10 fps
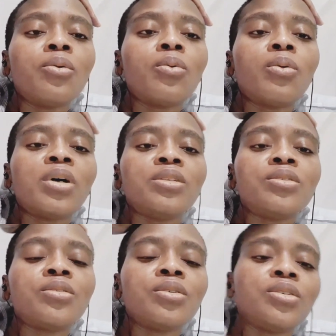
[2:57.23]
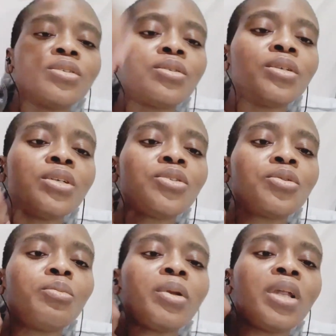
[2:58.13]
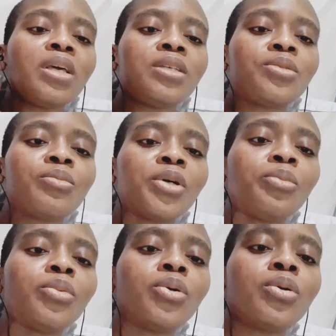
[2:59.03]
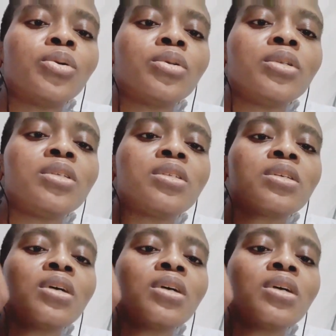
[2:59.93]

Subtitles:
One surgery to place my port.